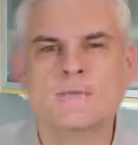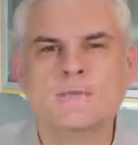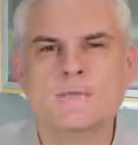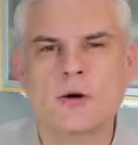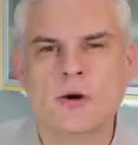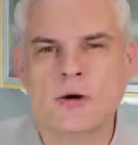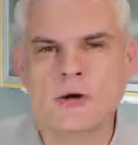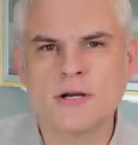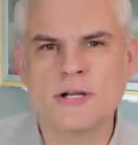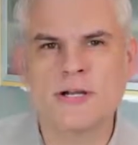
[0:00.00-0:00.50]

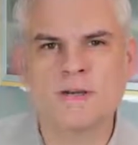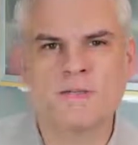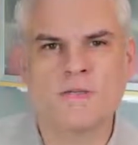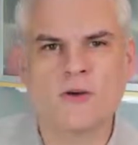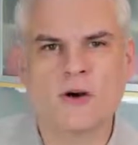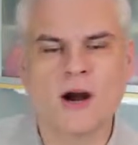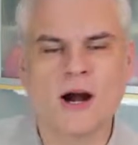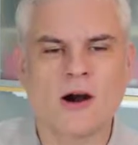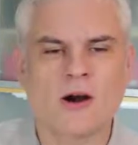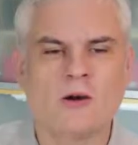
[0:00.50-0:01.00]
pertinent
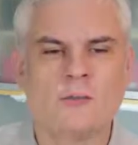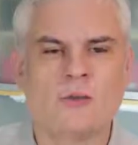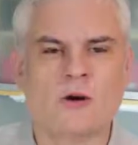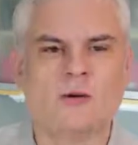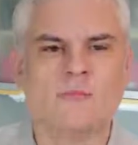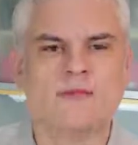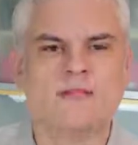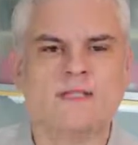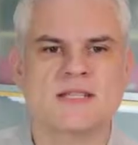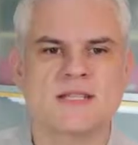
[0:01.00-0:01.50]
for our
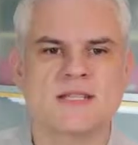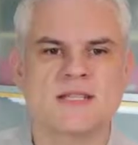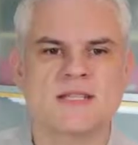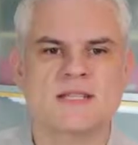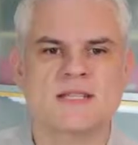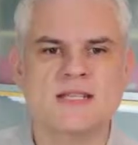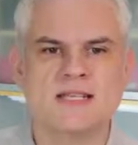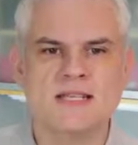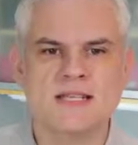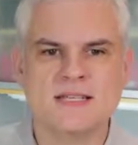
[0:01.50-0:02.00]

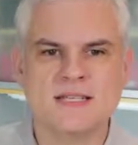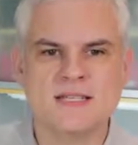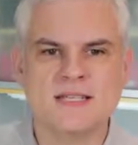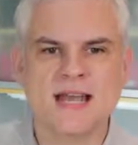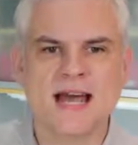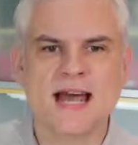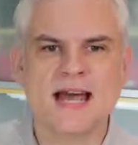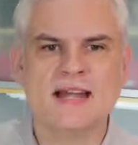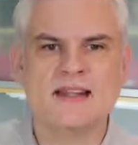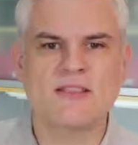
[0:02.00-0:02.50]
purposes, is
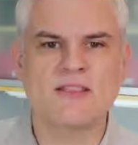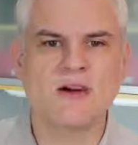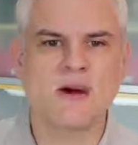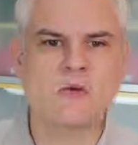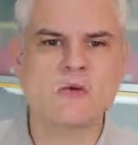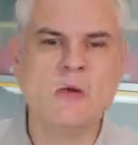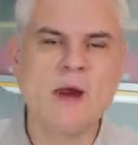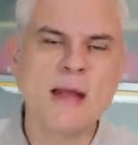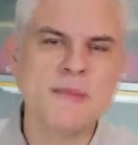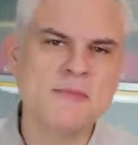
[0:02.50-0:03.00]
that there
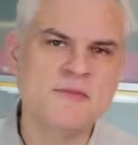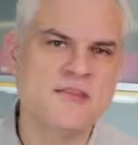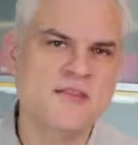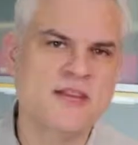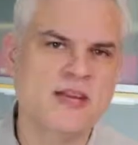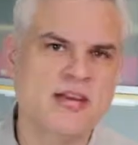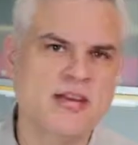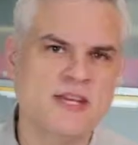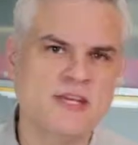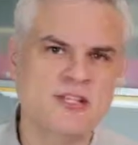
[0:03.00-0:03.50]
are
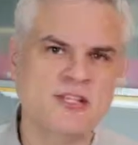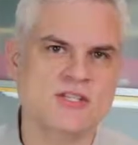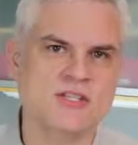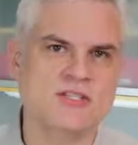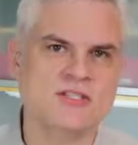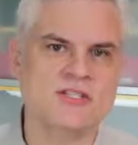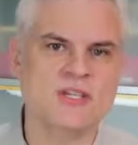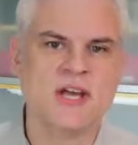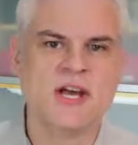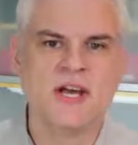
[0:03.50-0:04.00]

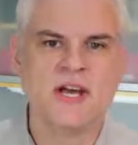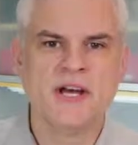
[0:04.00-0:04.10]
ramifications